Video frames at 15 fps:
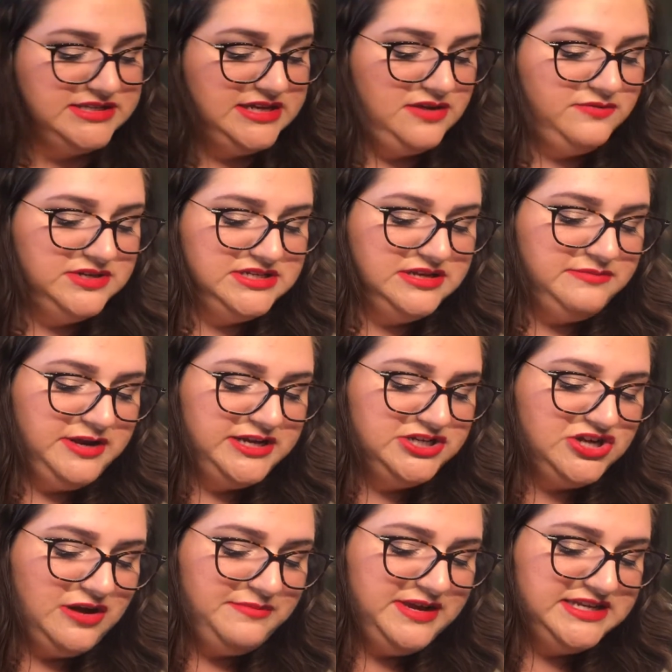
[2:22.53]
It was in my
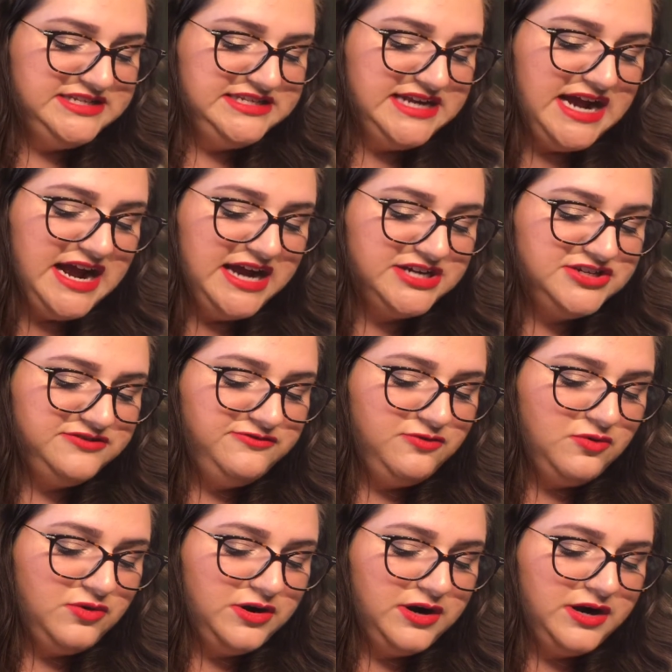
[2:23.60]
Shop My Stash
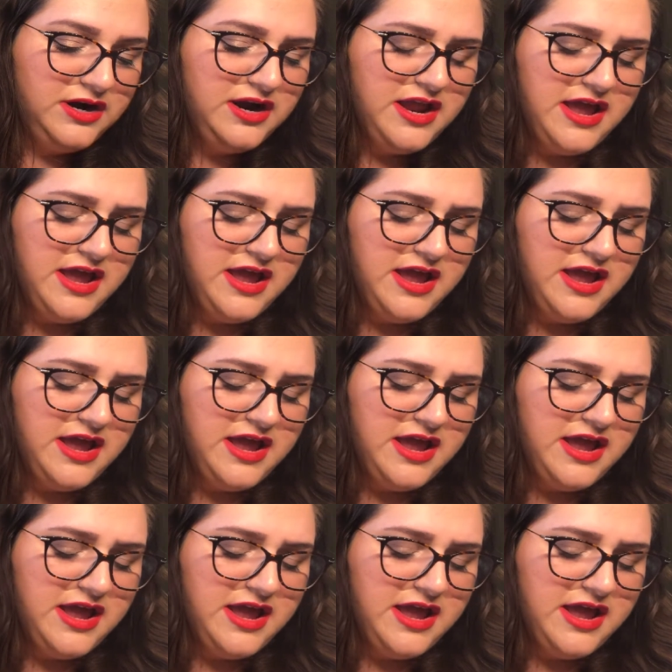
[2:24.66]
for